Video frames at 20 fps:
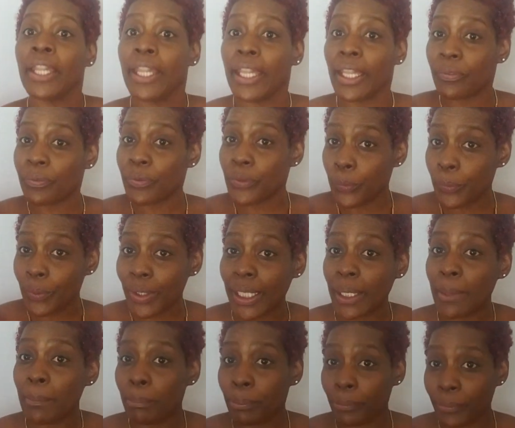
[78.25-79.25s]
If you
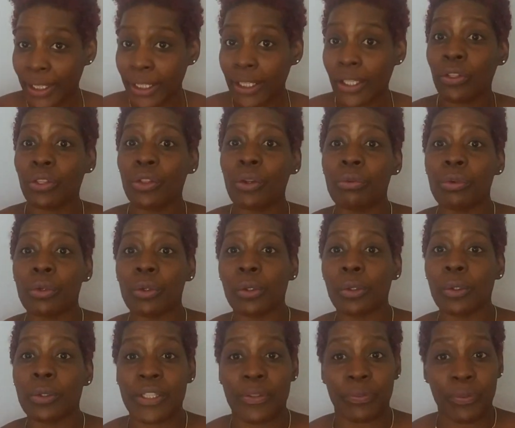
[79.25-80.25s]
keep breaking the
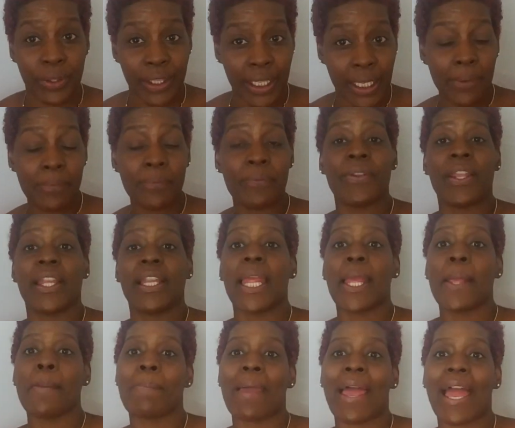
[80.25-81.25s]
rules, if you keep
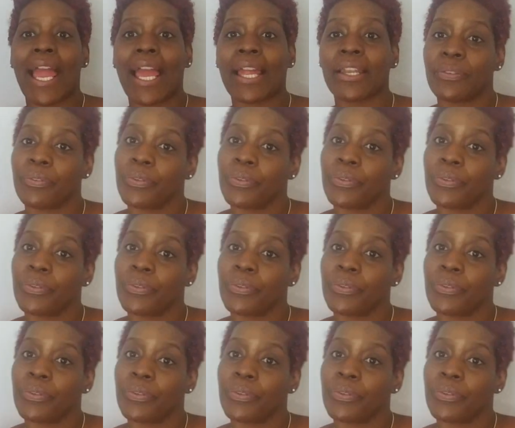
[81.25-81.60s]
feeling bad,